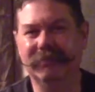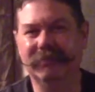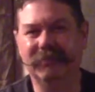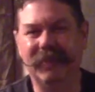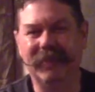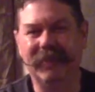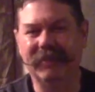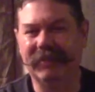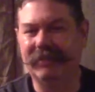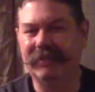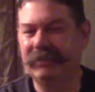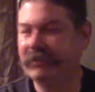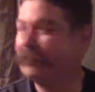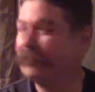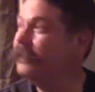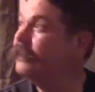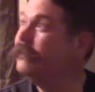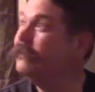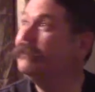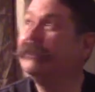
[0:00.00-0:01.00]

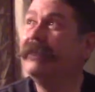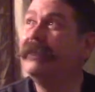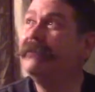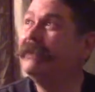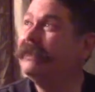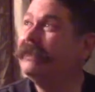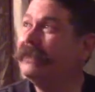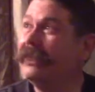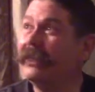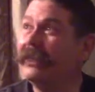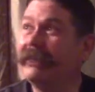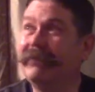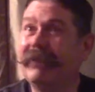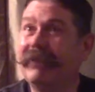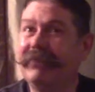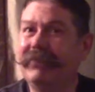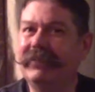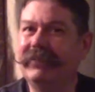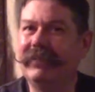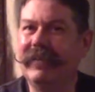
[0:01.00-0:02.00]
That's what I've been talking
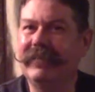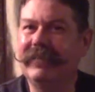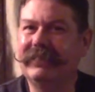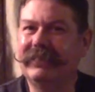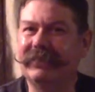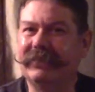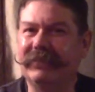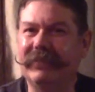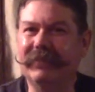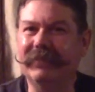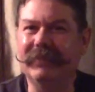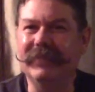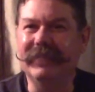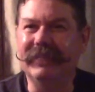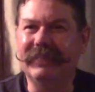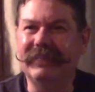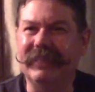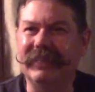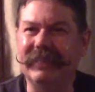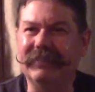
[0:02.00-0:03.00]
about for the last 3
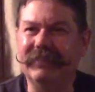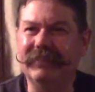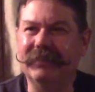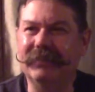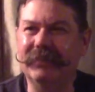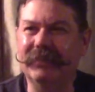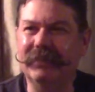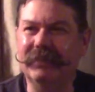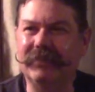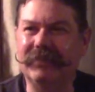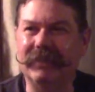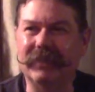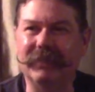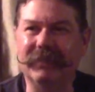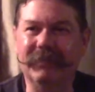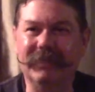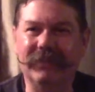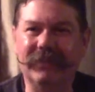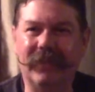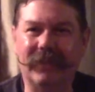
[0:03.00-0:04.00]
weeks. I don't know if I'm going
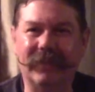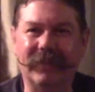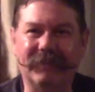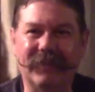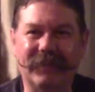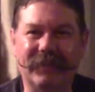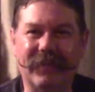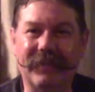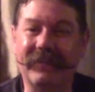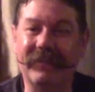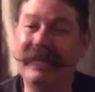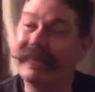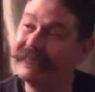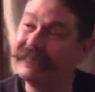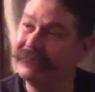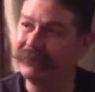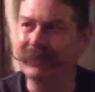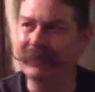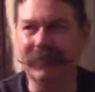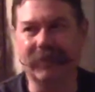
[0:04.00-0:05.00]
to be talking about that
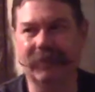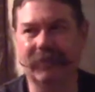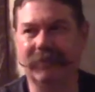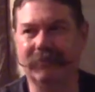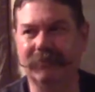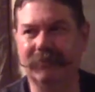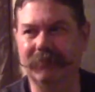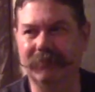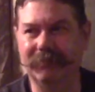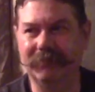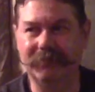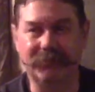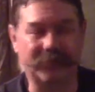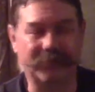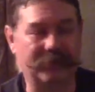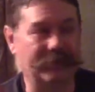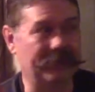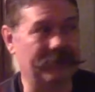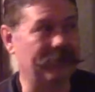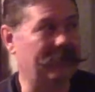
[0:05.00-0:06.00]
next week. I'll
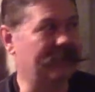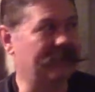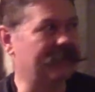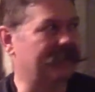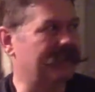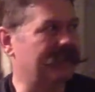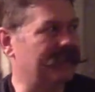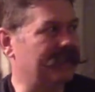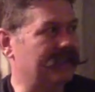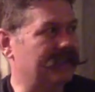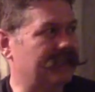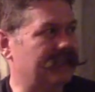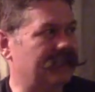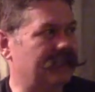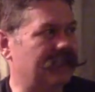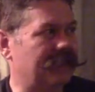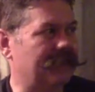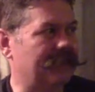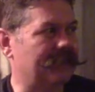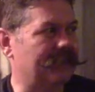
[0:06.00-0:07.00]
probably find something else to
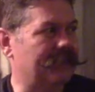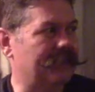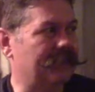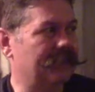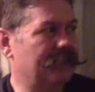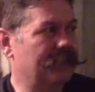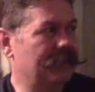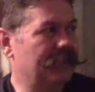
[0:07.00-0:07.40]
talk about.